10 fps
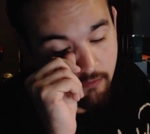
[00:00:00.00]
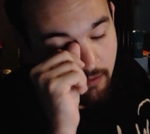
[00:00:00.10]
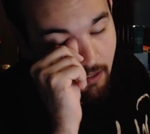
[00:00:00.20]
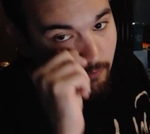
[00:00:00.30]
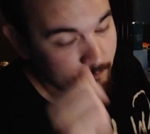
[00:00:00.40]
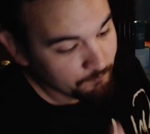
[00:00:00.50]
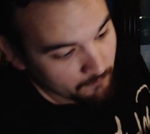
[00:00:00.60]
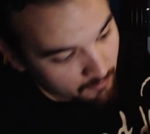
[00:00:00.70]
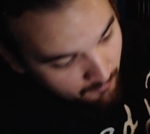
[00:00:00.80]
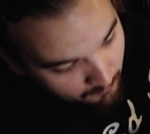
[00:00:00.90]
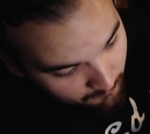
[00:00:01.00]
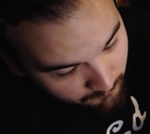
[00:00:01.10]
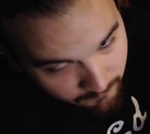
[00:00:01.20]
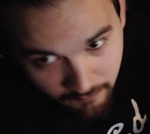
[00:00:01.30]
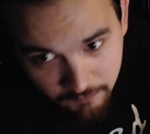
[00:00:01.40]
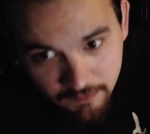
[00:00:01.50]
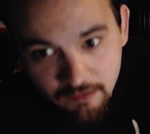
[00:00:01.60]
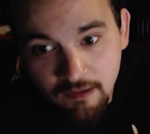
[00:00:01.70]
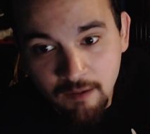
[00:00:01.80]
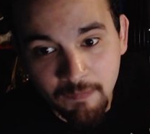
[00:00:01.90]
Now, the other
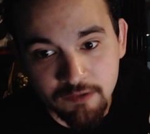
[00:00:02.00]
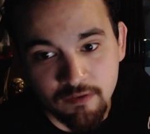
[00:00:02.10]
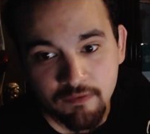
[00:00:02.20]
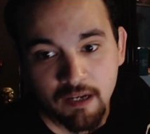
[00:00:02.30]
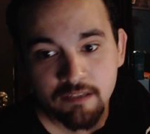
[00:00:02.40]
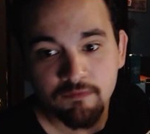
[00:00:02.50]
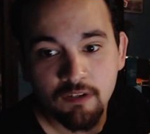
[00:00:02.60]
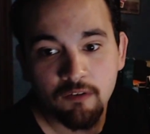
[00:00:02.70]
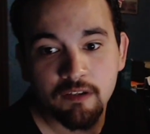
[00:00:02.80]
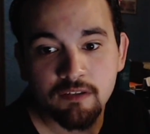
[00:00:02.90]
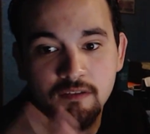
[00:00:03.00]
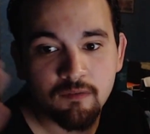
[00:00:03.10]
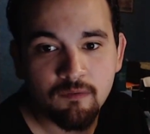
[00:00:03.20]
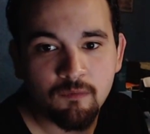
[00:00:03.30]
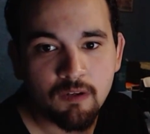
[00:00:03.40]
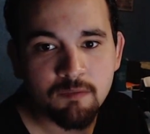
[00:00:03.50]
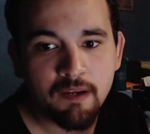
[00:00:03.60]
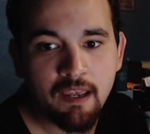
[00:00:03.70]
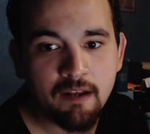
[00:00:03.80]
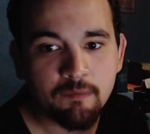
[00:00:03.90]
thing, I'm not sure if you guys have noticed, watch my
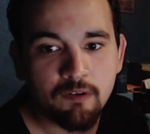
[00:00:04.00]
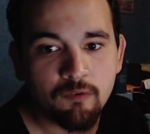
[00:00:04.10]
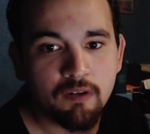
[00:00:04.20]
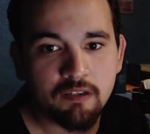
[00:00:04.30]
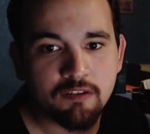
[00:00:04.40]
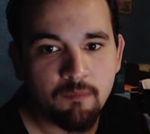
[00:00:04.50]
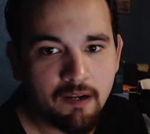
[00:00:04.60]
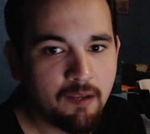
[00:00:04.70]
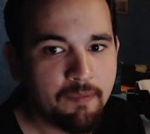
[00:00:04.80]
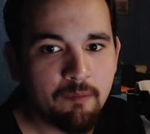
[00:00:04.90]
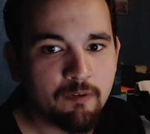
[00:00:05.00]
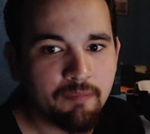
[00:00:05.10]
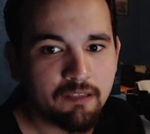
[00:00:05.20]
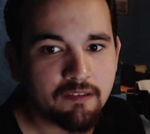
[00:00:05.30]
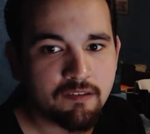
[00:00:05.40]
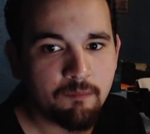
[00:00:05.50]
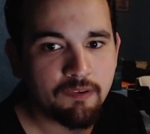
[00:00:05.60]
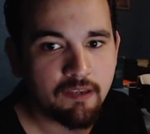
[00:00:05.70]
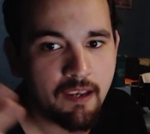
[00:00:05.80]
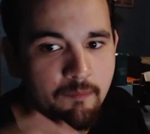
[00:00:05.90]
hand real quick because you might not be able to pick this up on
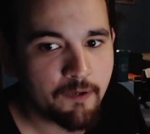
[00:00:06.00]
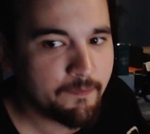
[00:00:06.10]
the camera.